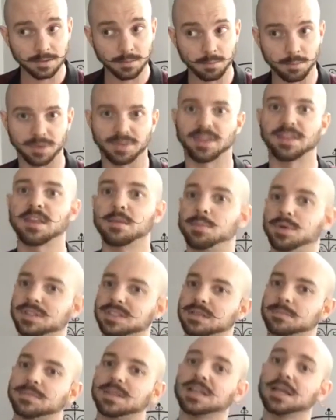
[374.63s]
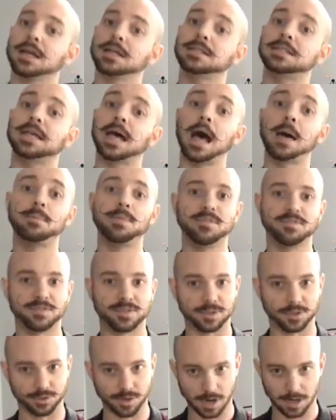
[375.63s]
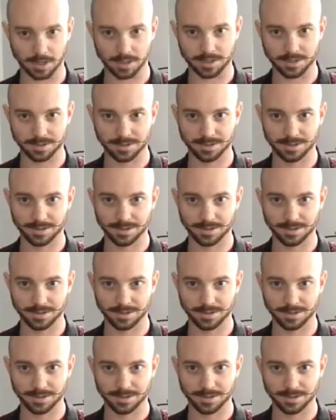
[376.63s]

but then they put something on top of the trunk.